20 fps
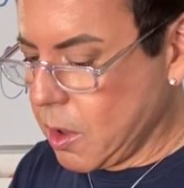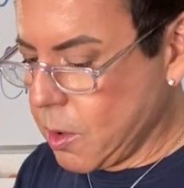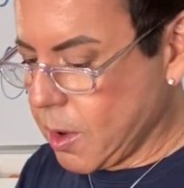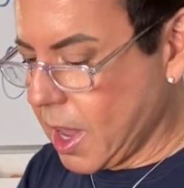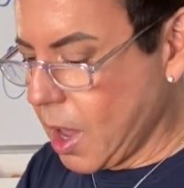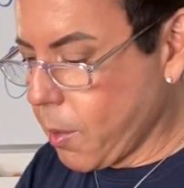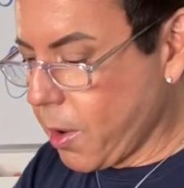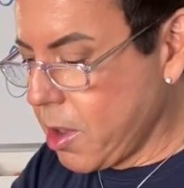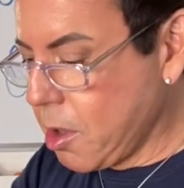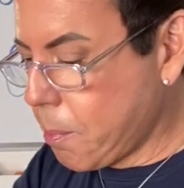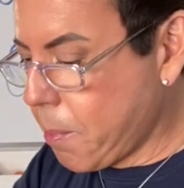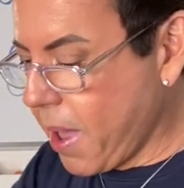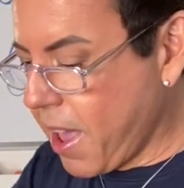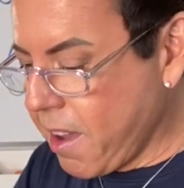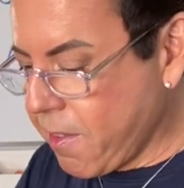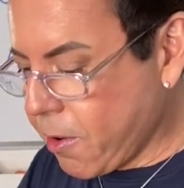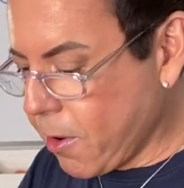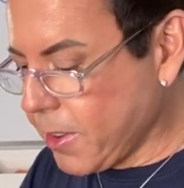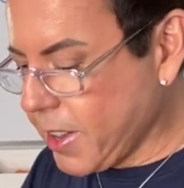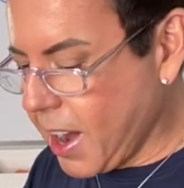get what you pay
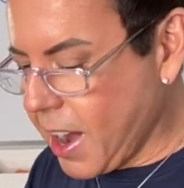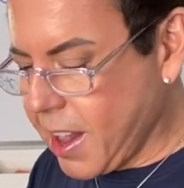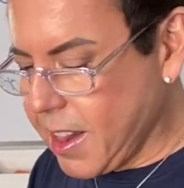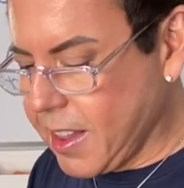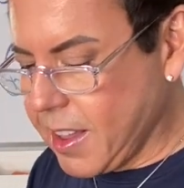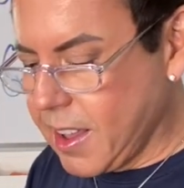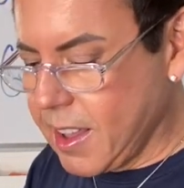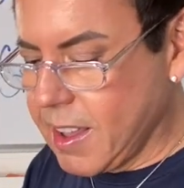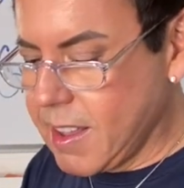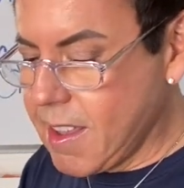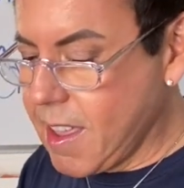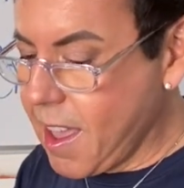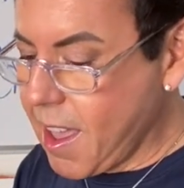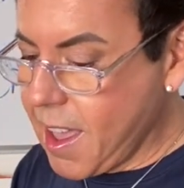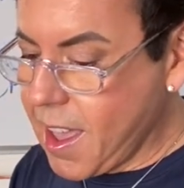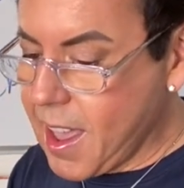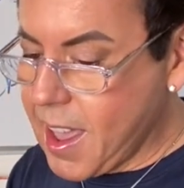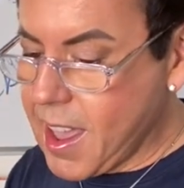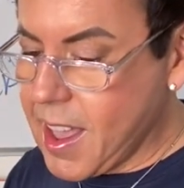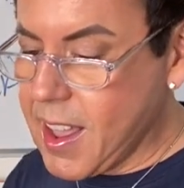for, darling.
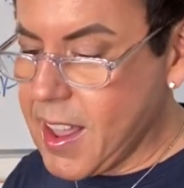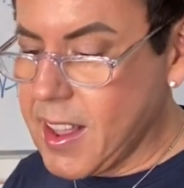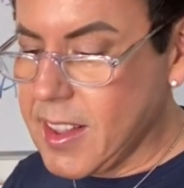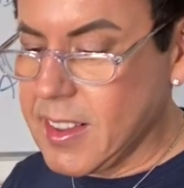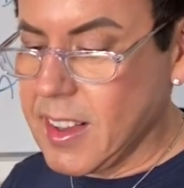Yes,